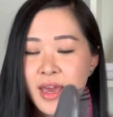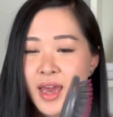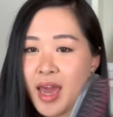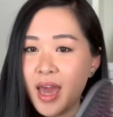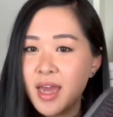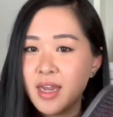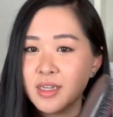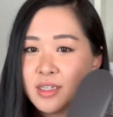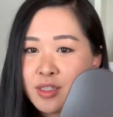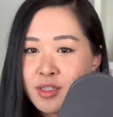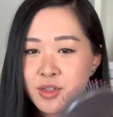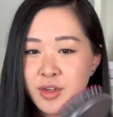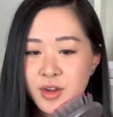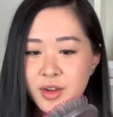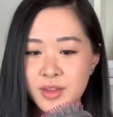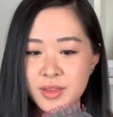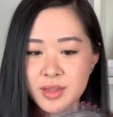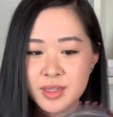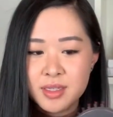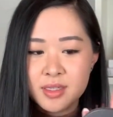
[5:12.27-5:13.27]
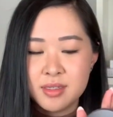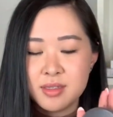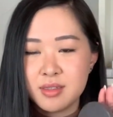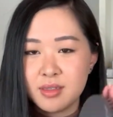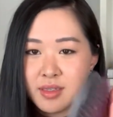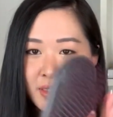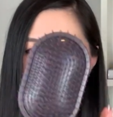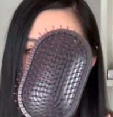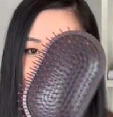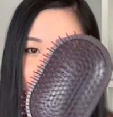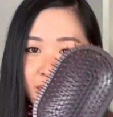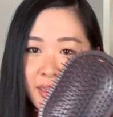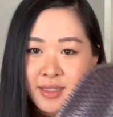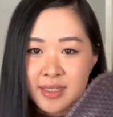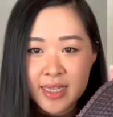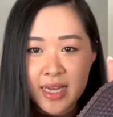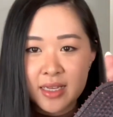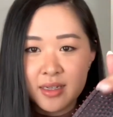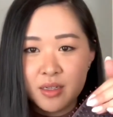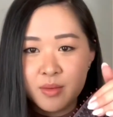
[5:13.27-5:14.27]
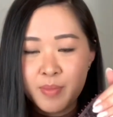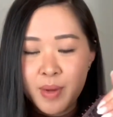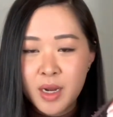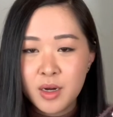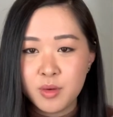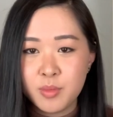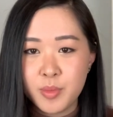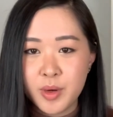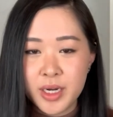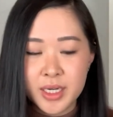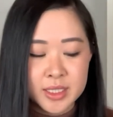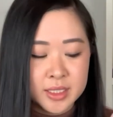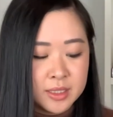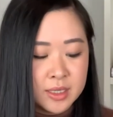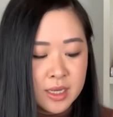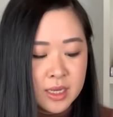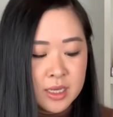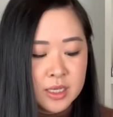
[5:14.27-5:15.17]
And so this is just like a standard paddle brush.